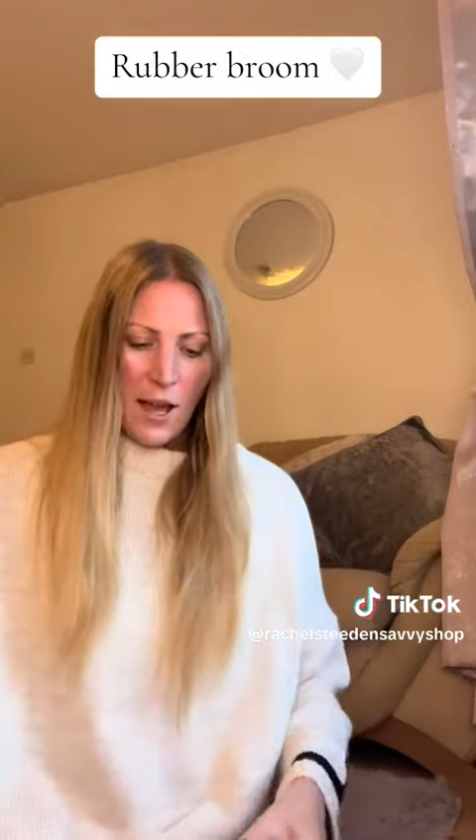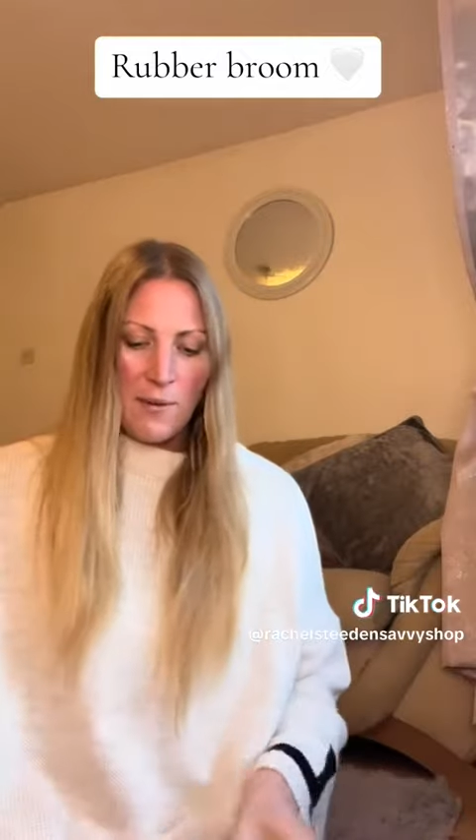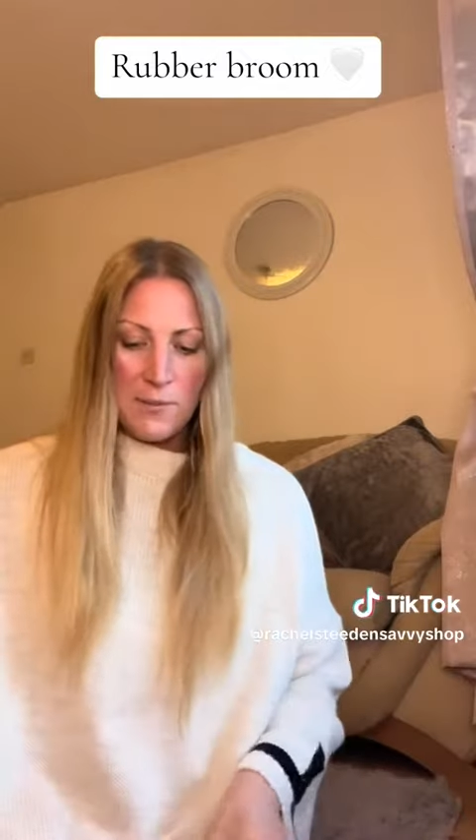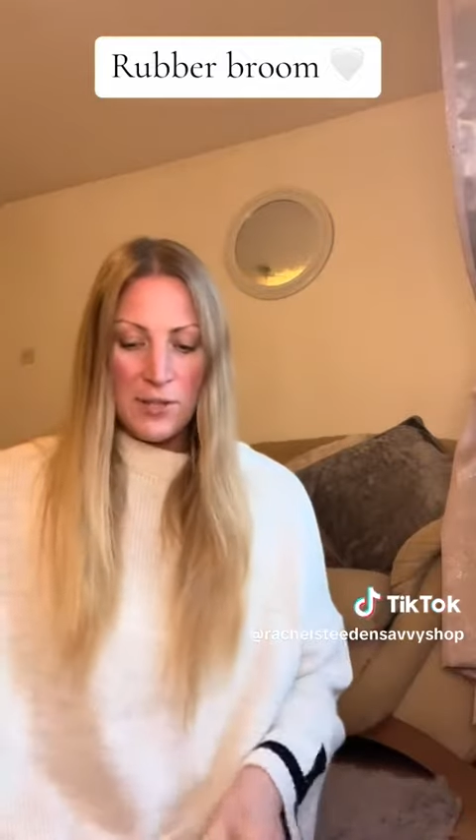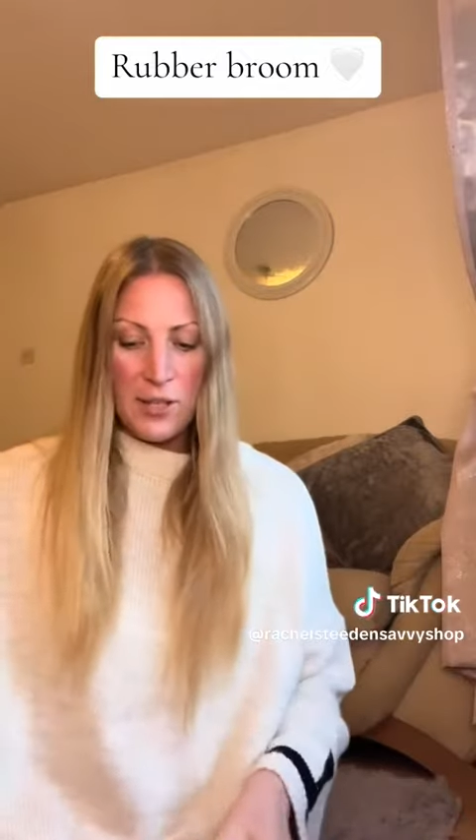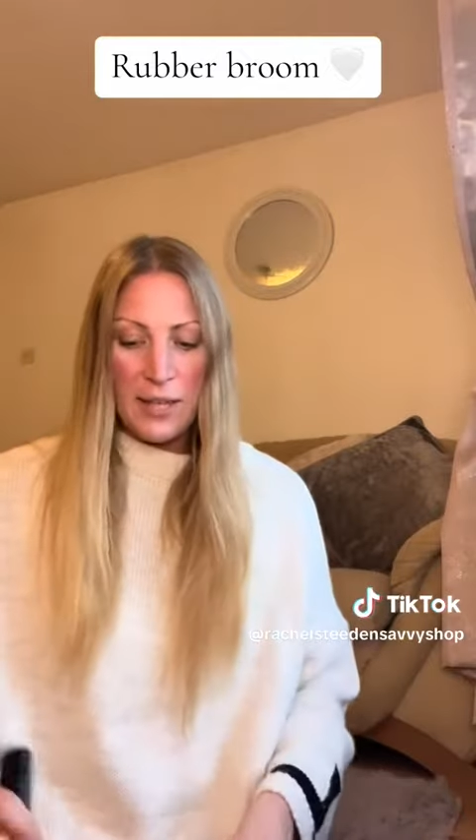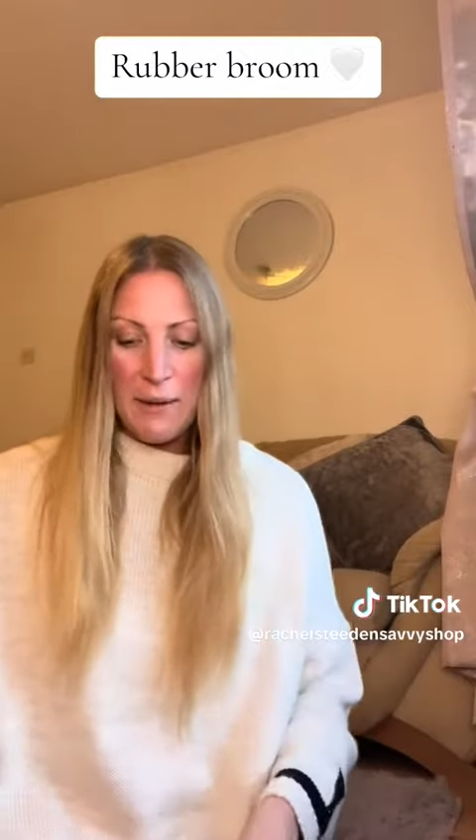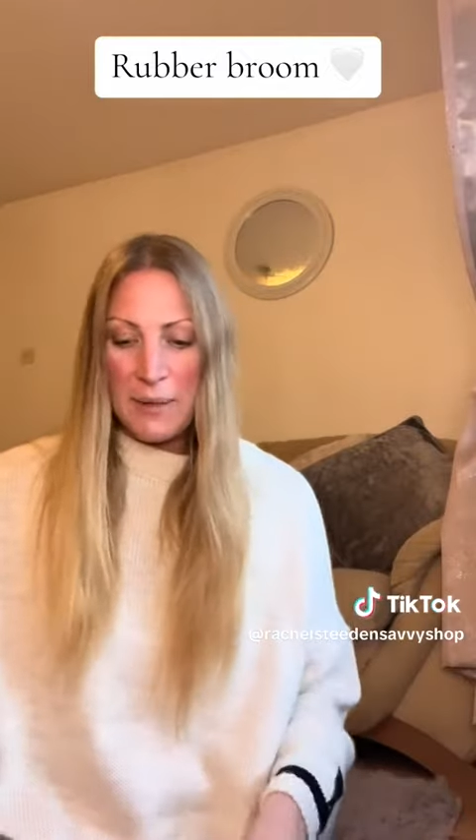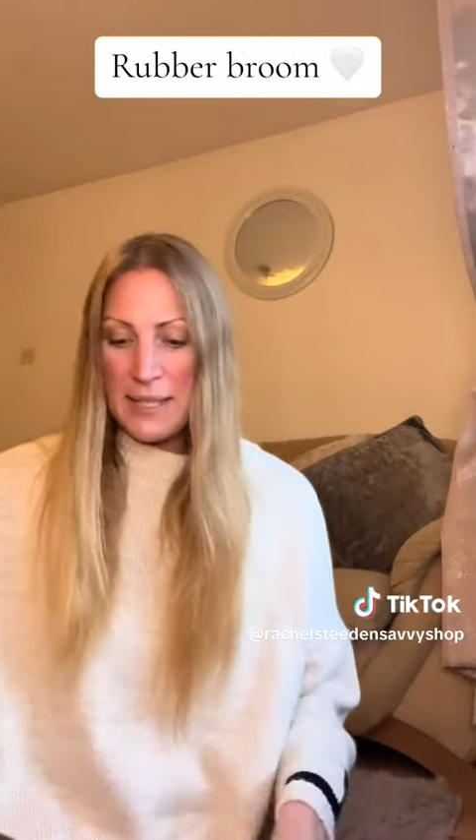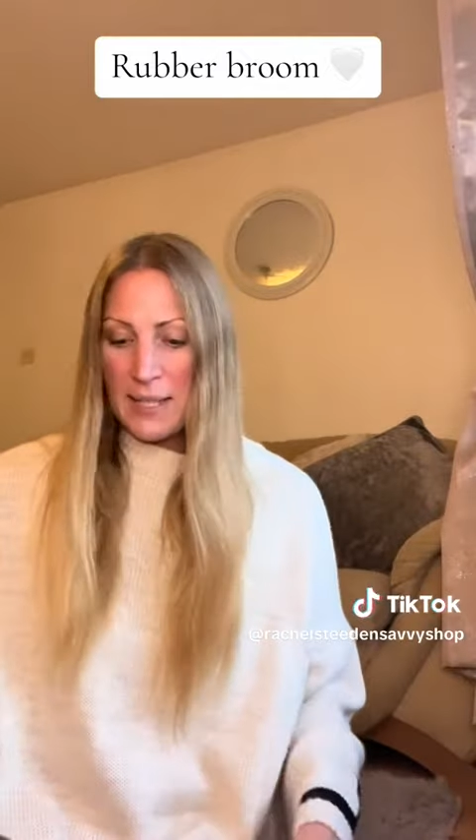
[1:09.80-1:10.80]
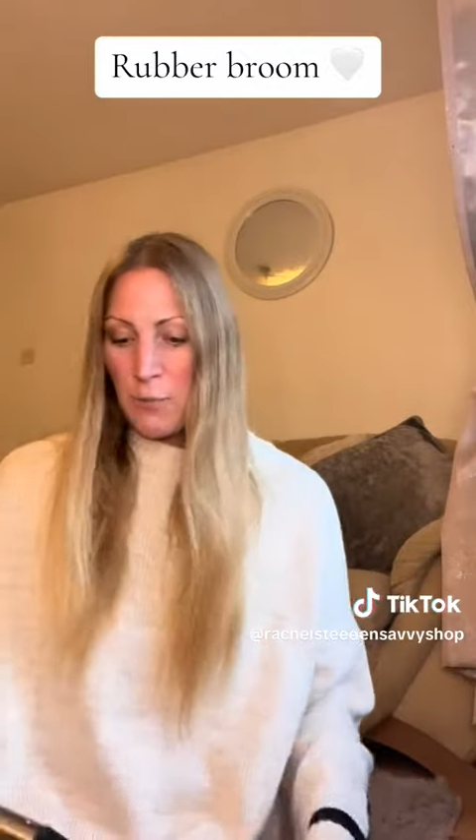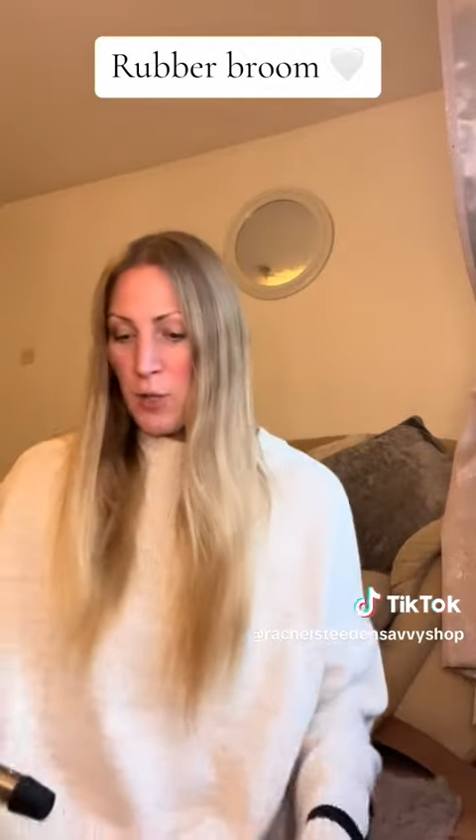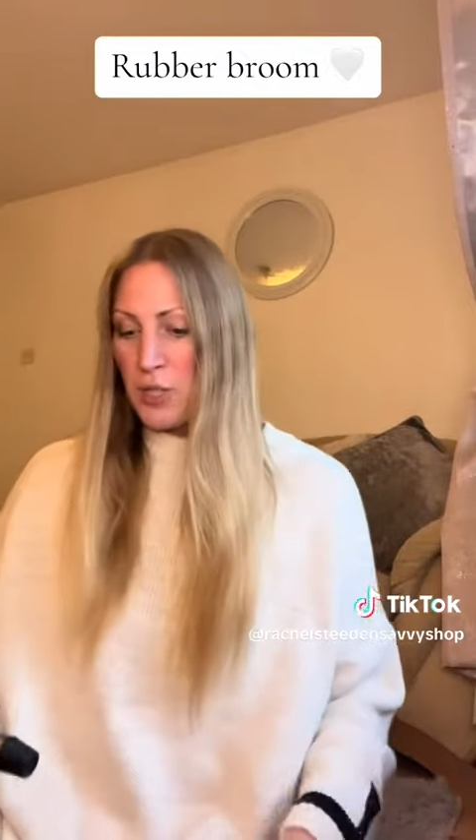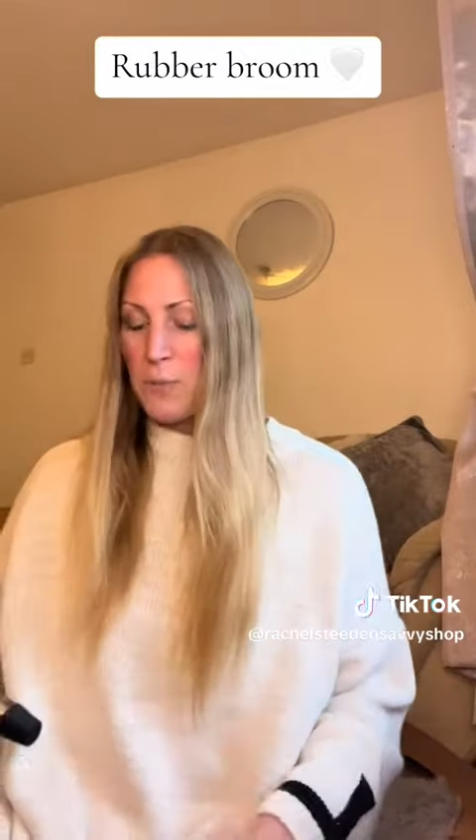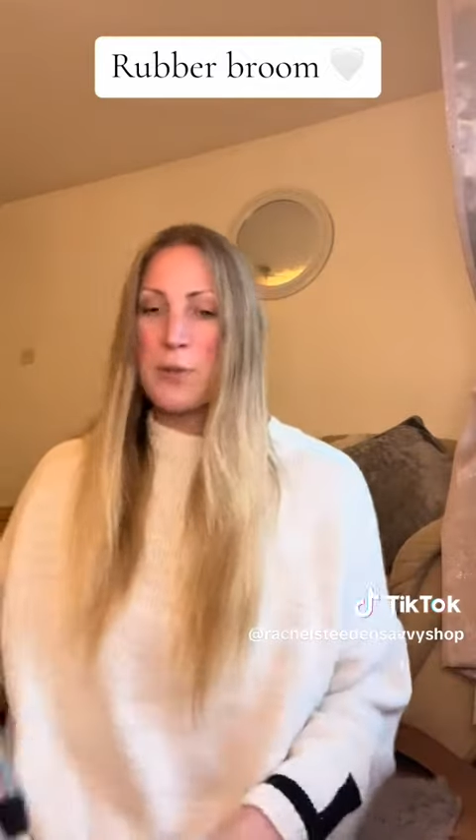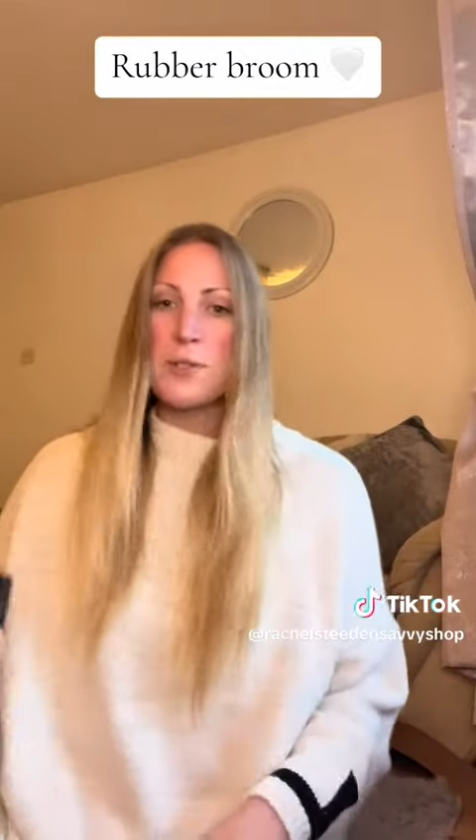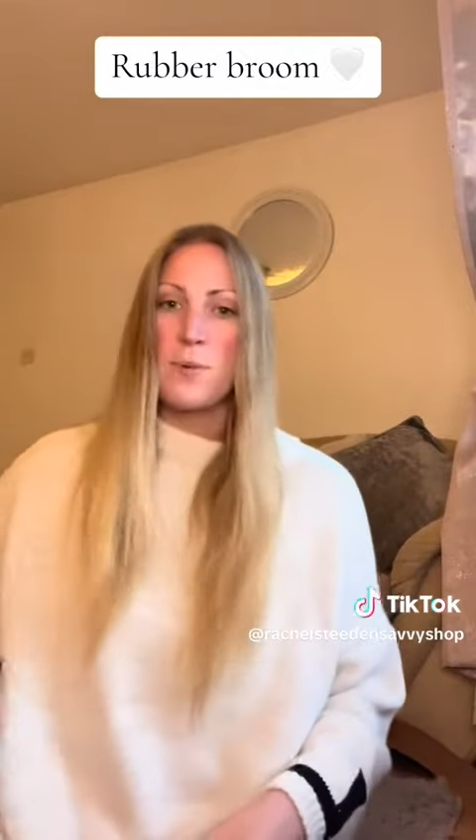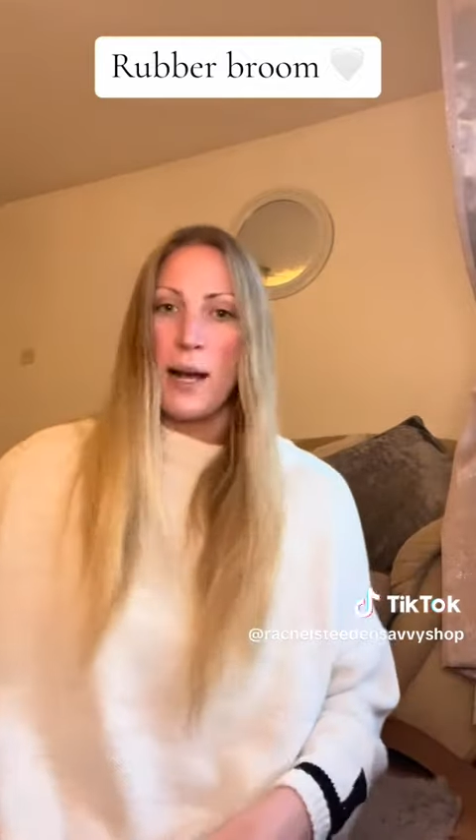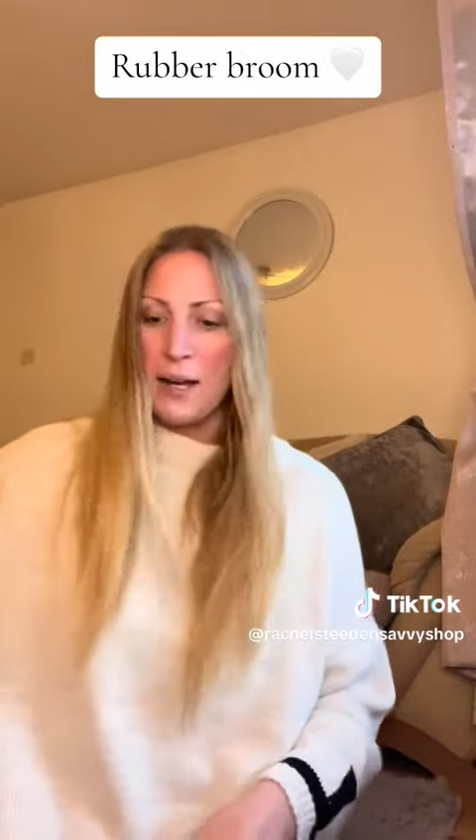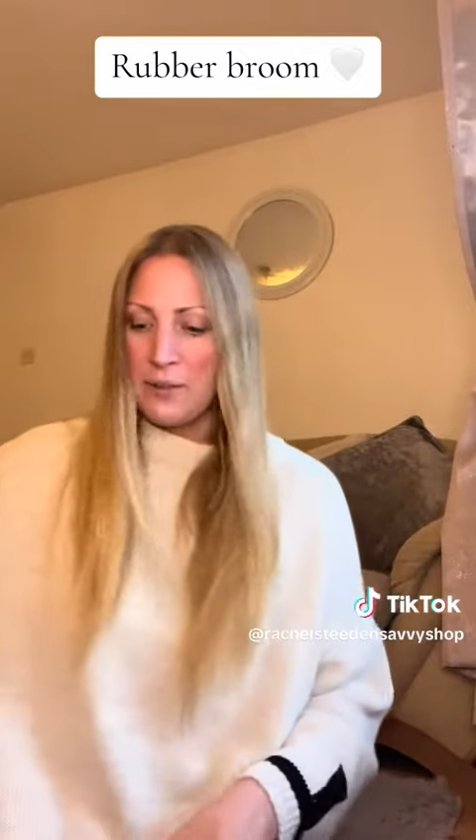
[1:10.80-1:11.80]
So that means it's washable as
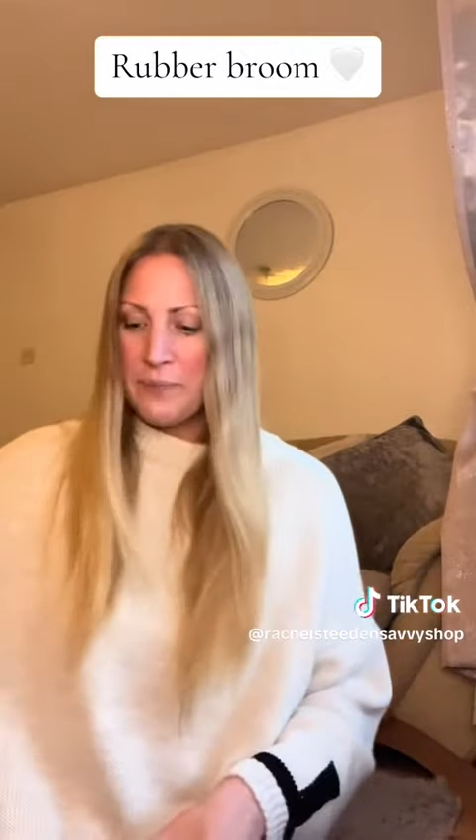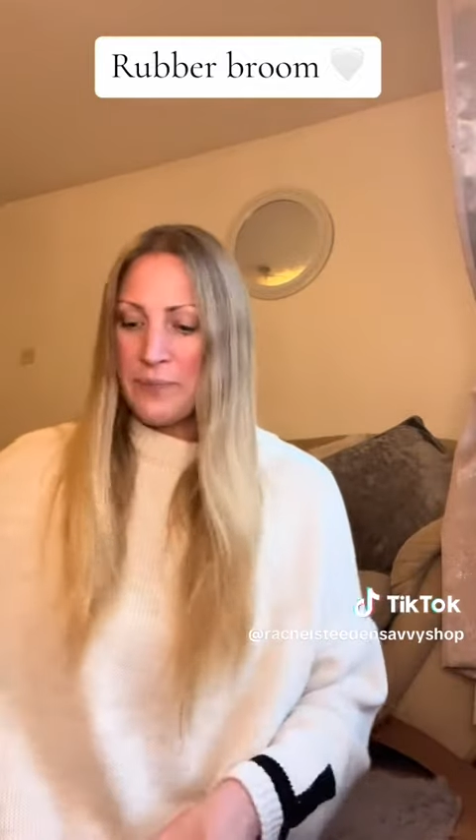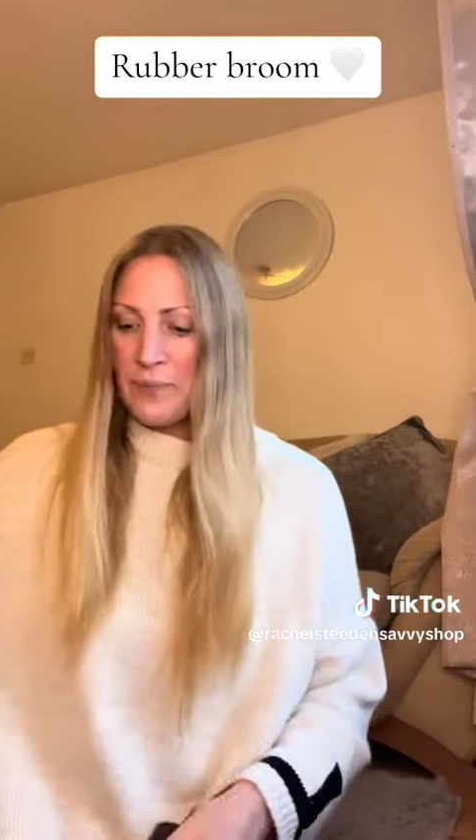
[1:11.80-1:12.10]
well.